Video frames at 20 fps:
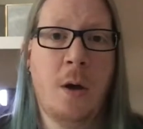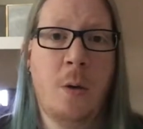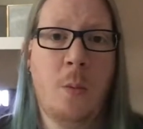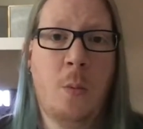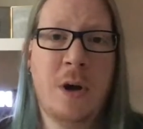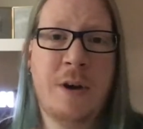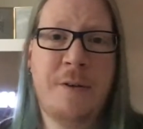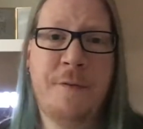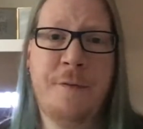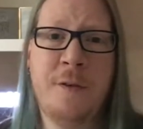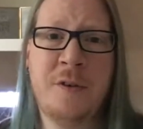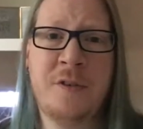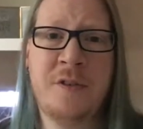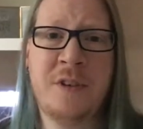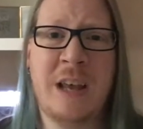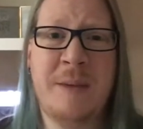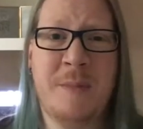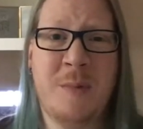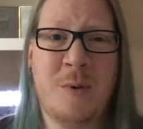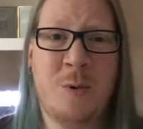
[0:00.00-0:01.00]
When I first
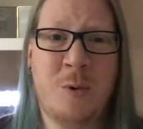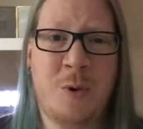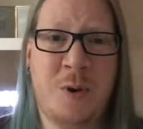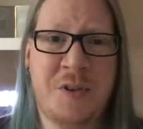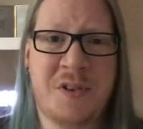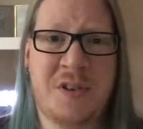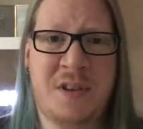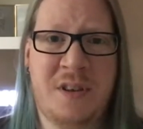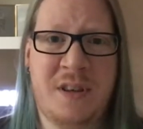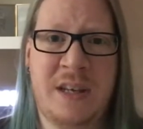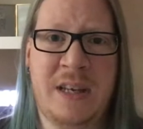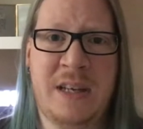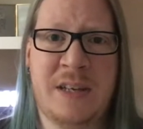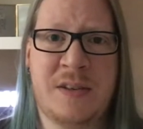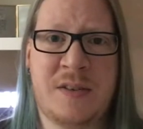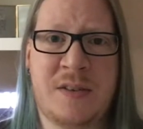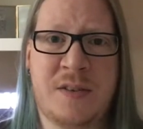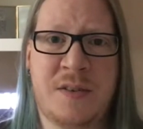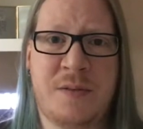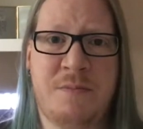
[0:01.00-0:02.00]
came across
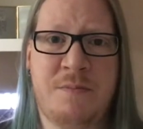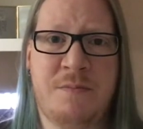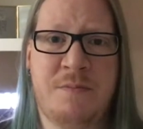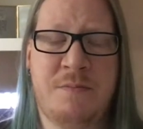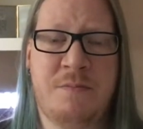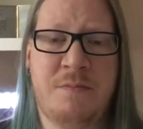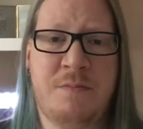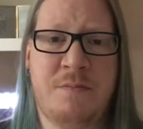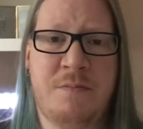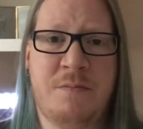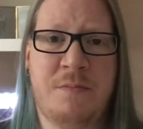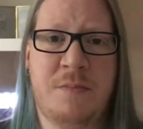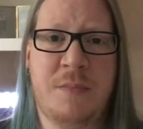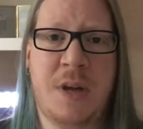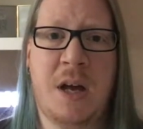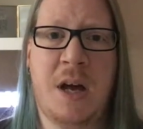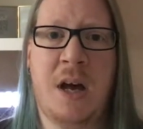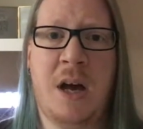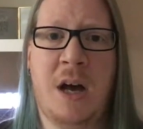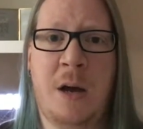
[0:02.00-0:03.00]
this,
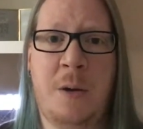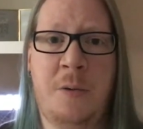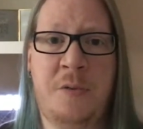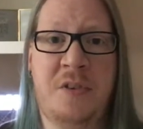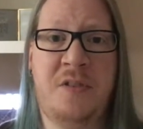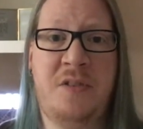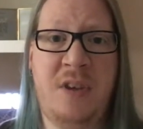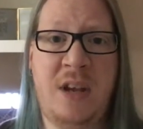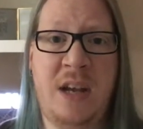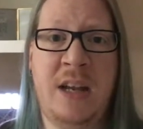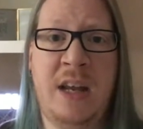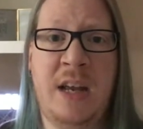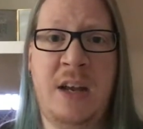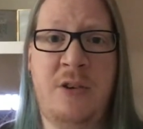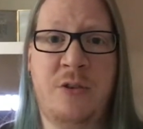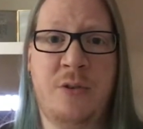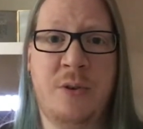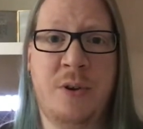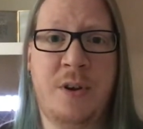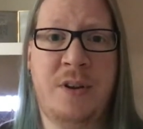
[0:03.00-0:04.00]
I was a
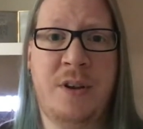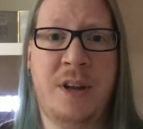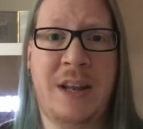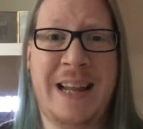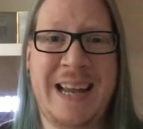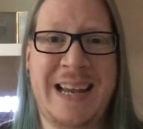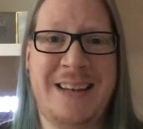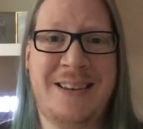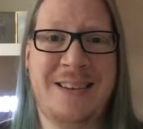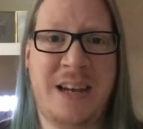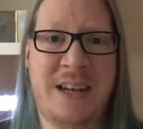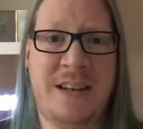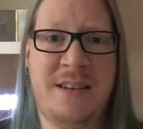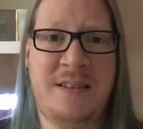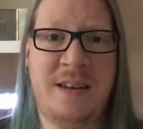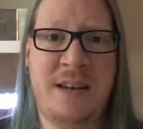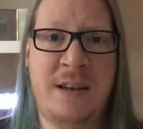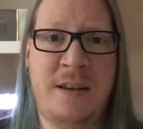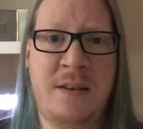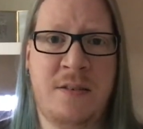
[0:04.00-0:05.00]
teenager in the late
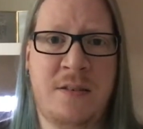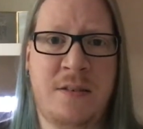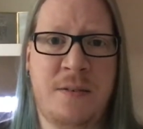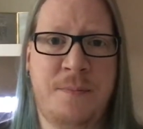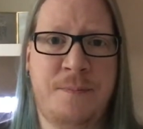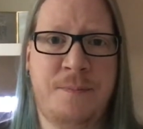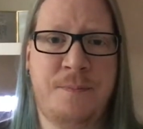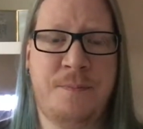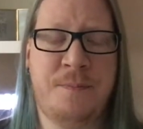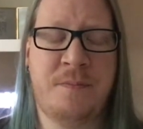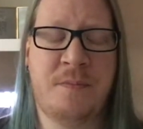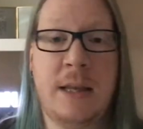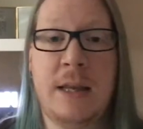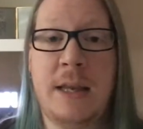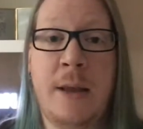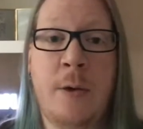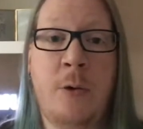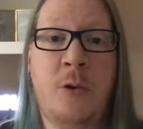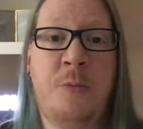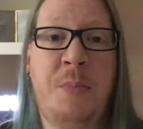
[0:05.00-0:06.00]
90s.
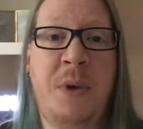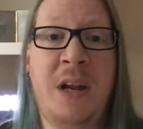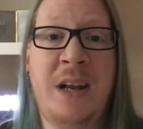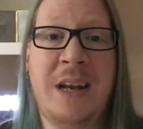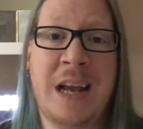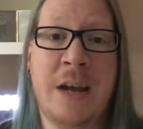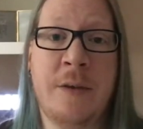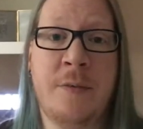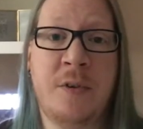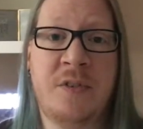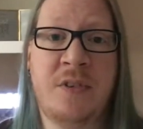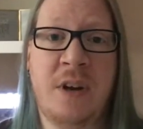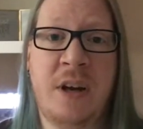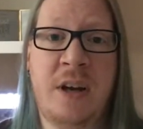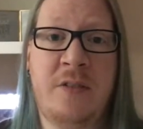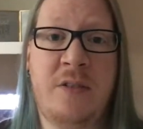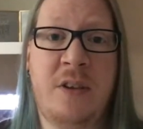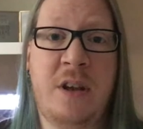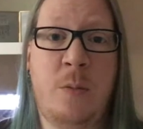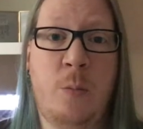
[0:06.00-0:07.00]
It was being
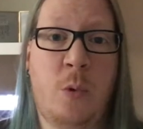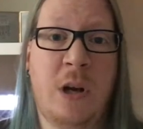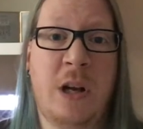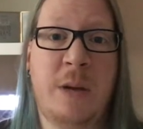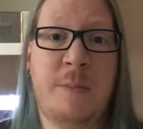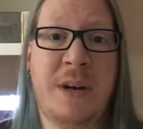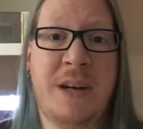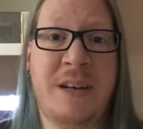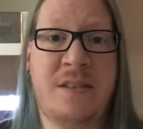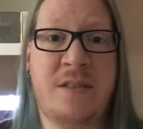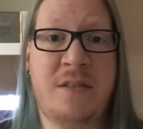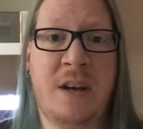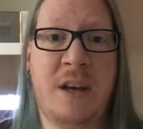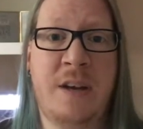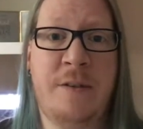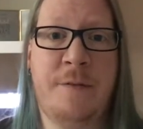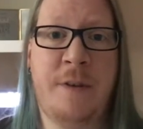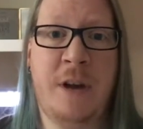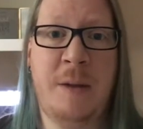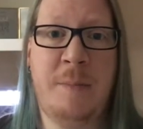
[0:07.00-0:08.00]
advertised in one of my
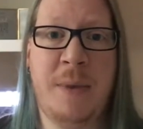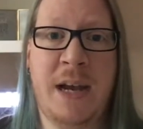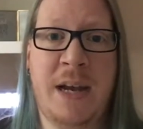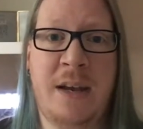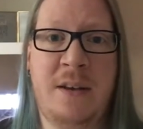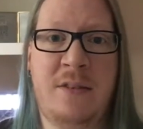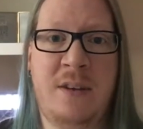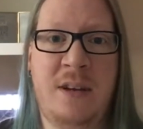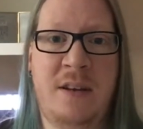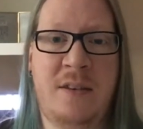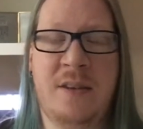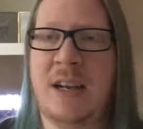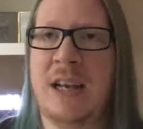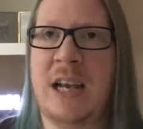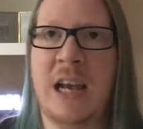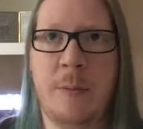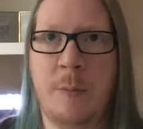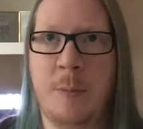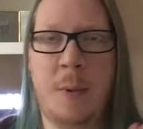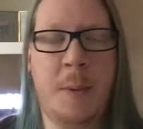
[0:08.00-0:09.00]
sci-fi magazines, I
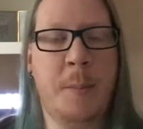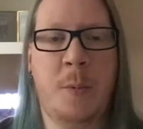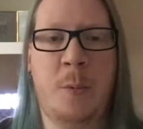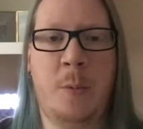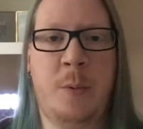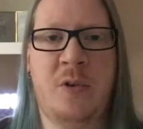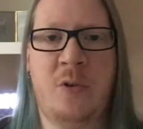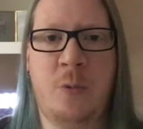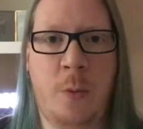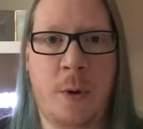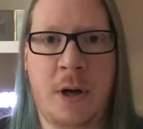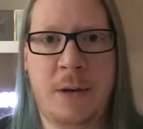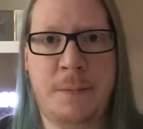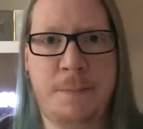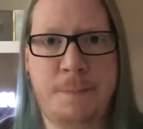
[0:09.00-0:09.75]
can't remember which one,